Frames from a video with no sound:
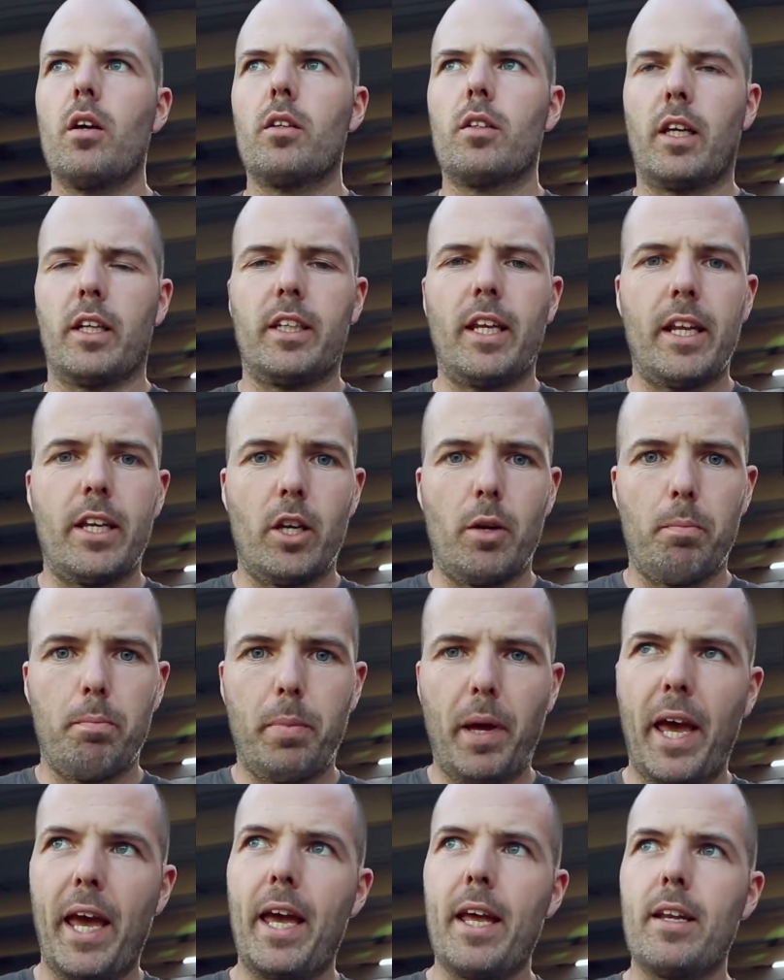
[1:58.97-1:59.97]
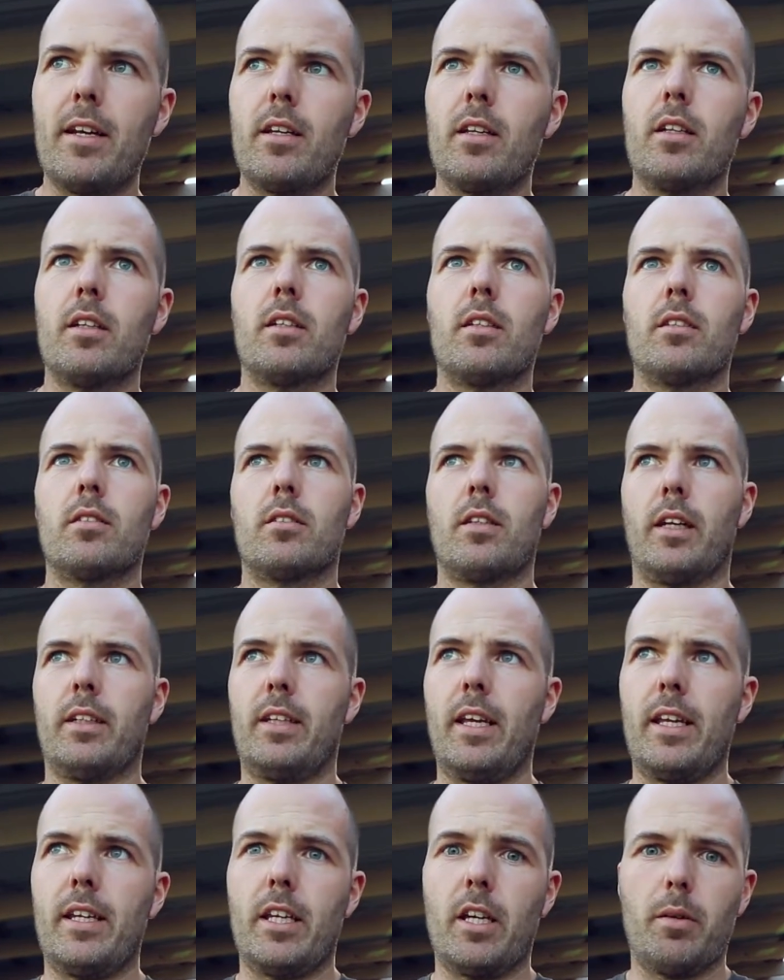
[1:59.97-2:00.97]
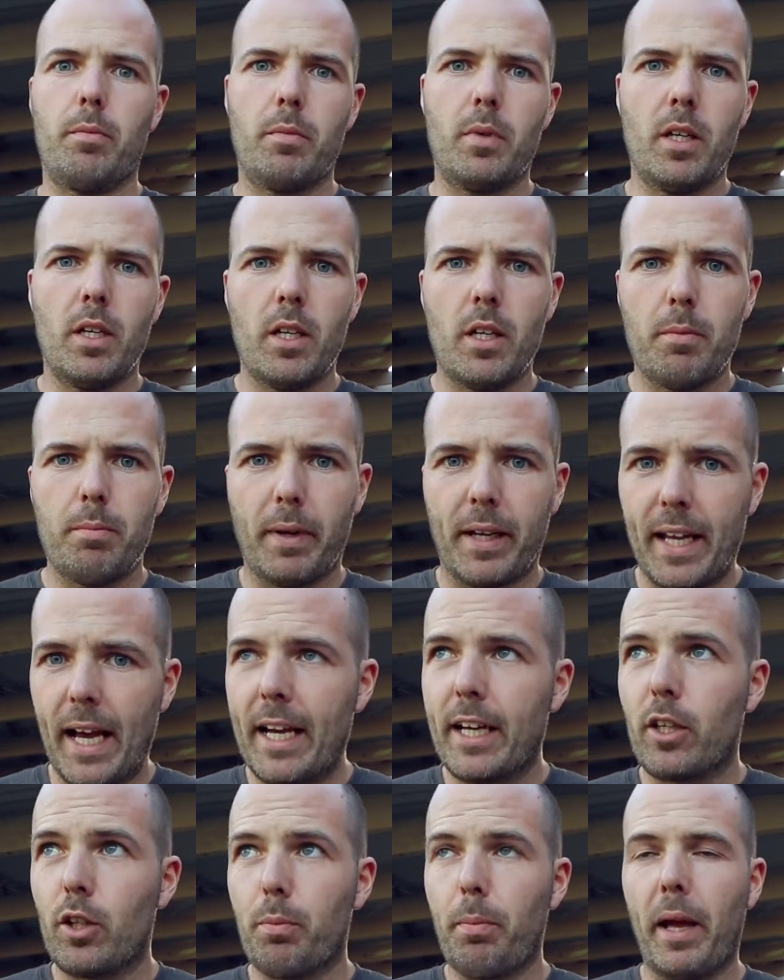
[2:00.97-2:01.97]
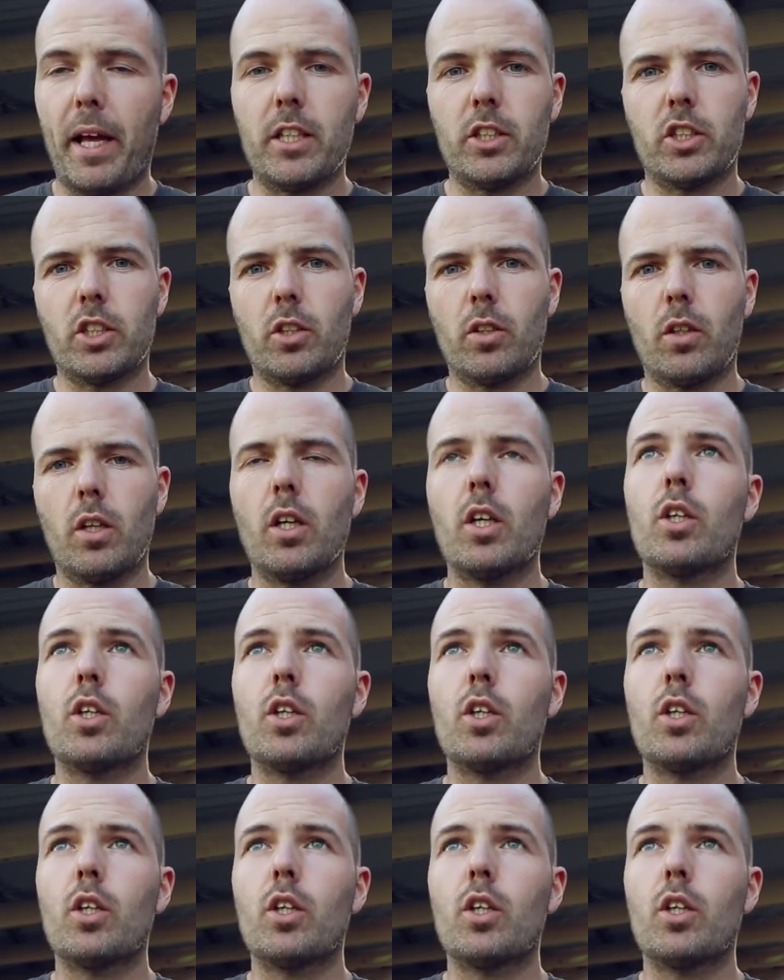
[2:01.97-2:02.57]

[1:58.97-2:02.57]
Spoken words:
Titanium pen, titanium mechanical pencil,